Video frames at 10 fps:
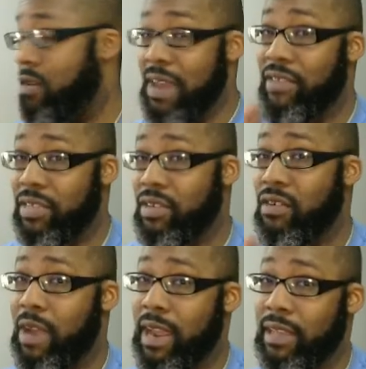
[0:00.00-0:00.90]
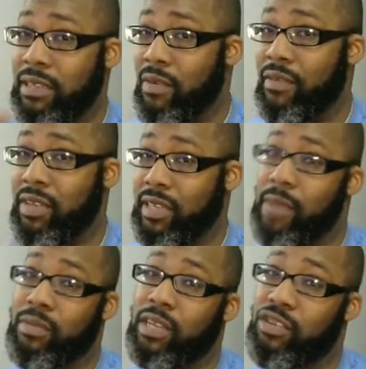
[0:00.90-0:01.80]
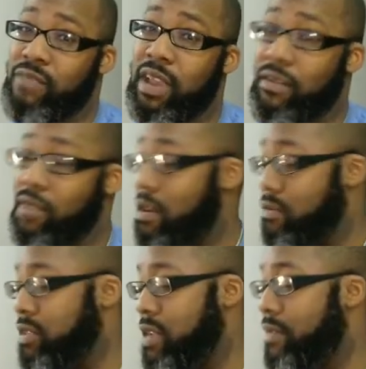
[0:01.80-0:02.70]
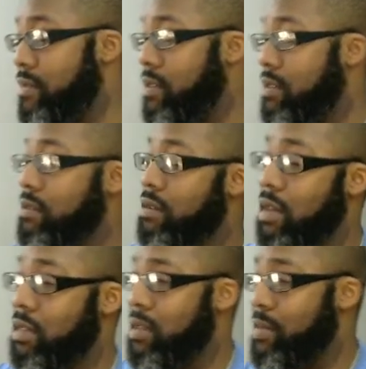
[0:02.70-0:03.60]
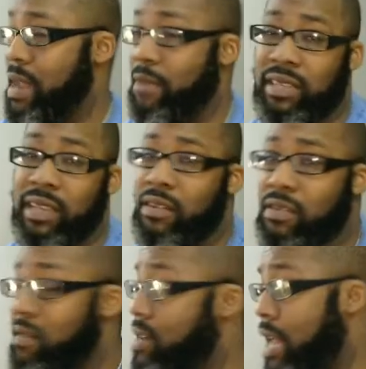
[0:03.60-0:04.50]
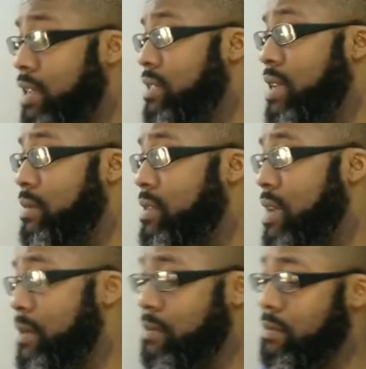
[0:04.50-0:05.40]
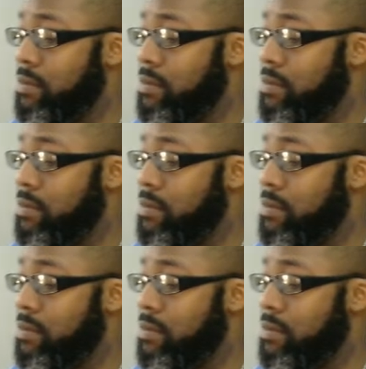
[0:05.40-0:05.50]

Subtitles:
never throw away some of your samples that you make of your own stuff. Something I was singing on and I just kept the sample.